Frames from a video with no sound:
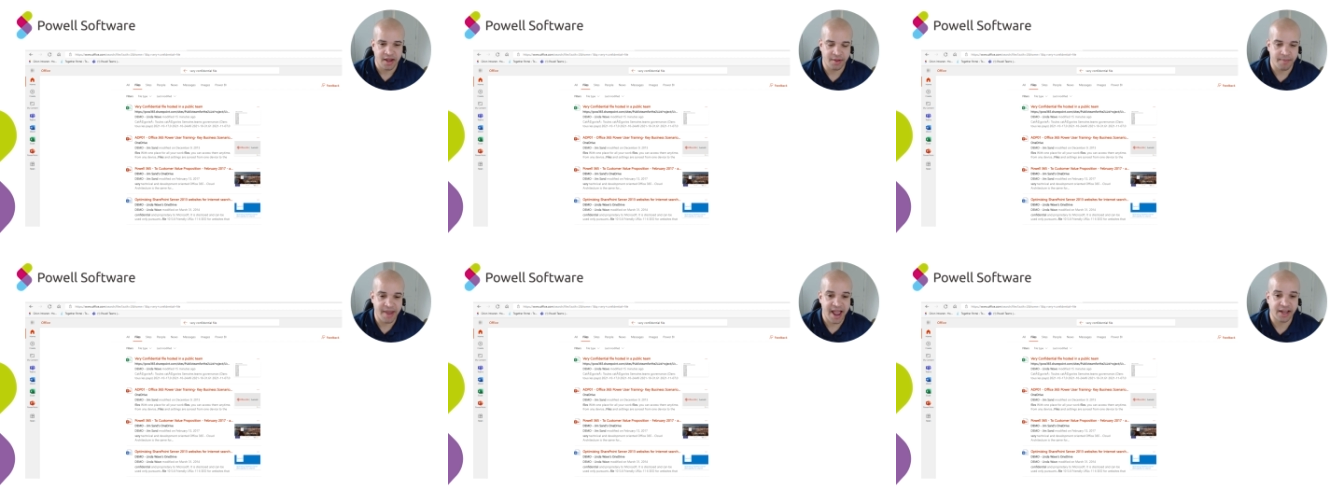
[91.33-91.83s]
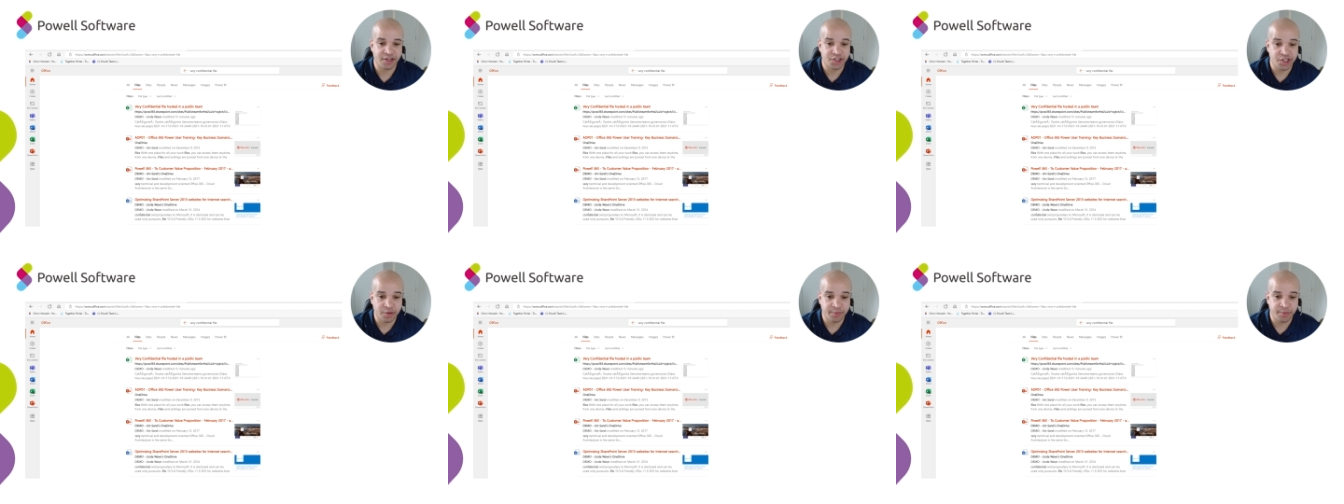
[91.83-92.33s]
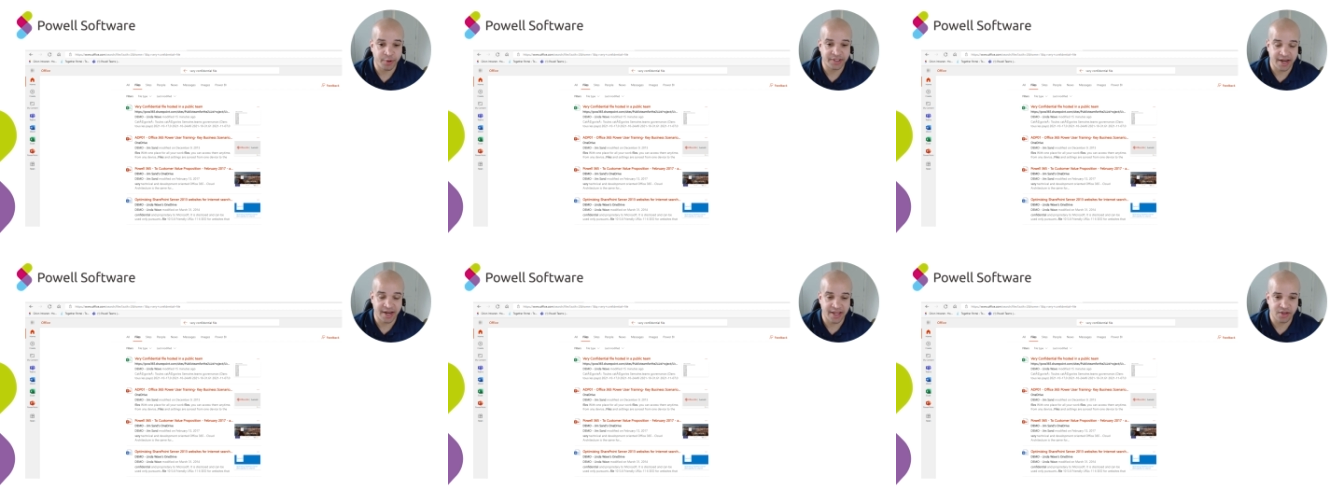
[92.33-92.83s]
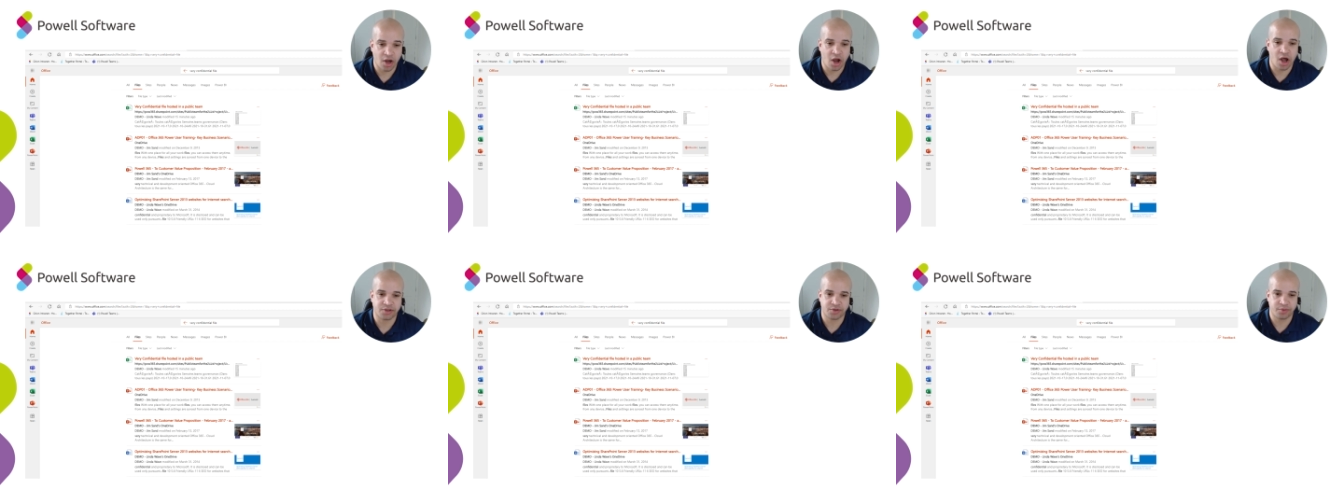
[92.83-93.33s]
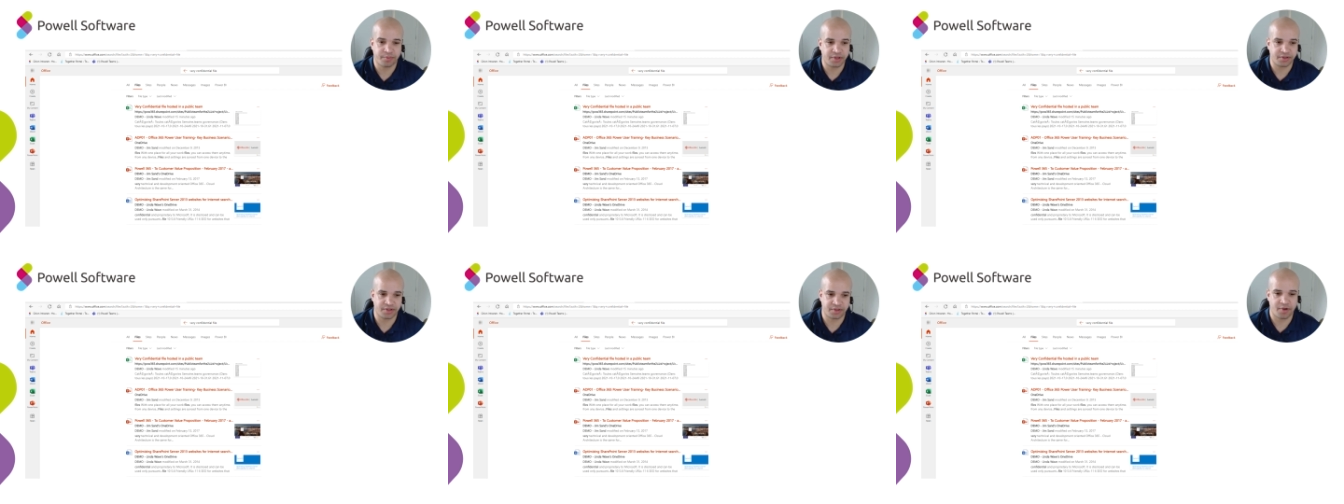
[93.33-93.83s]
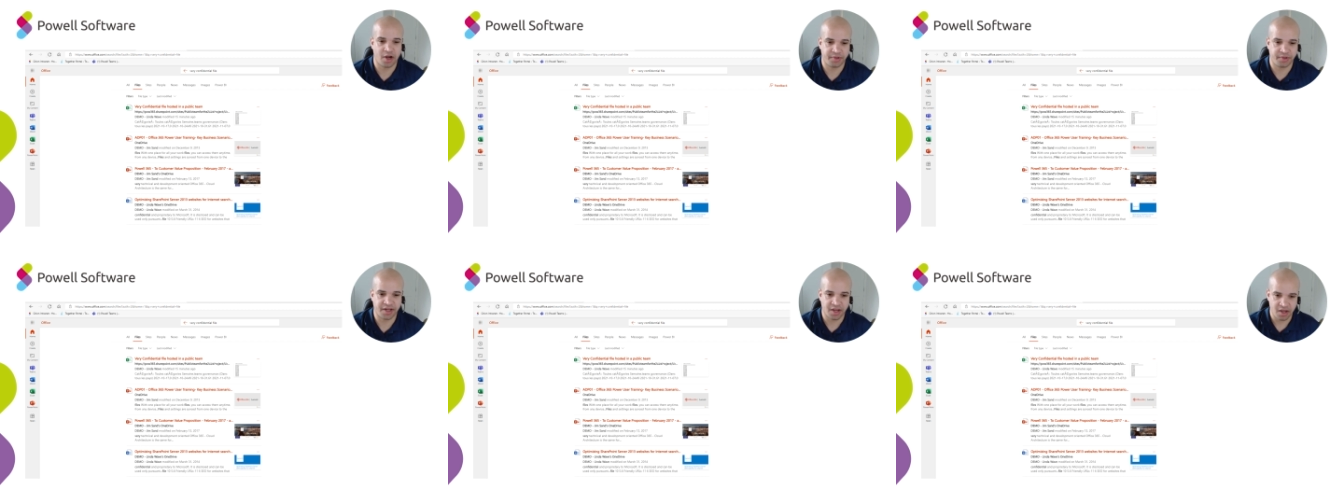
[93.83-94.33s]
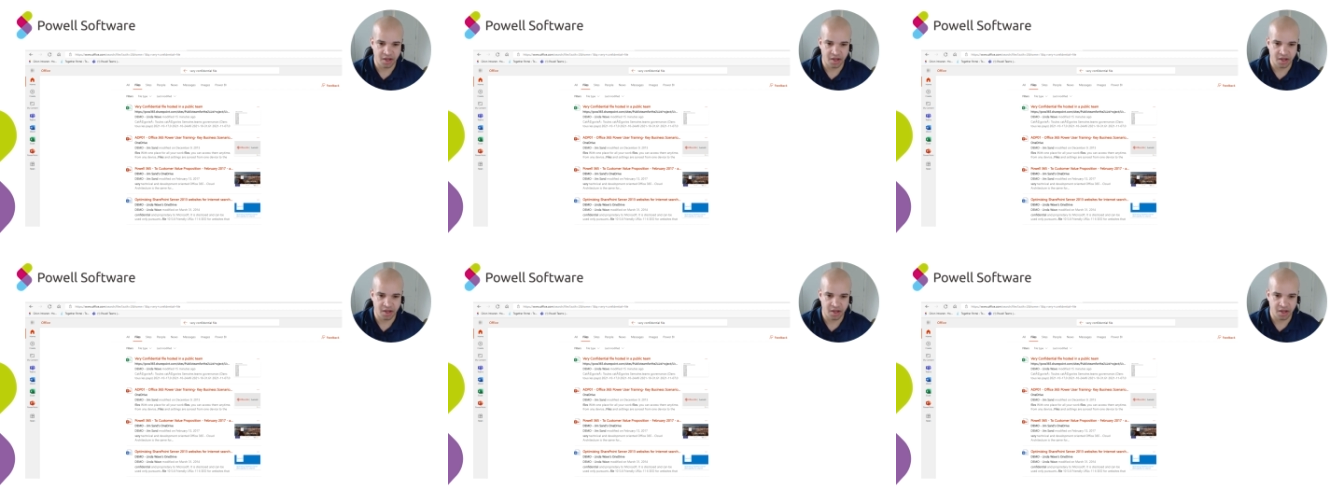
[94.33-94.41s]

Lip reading: And the backend SharePoint site is also built as public.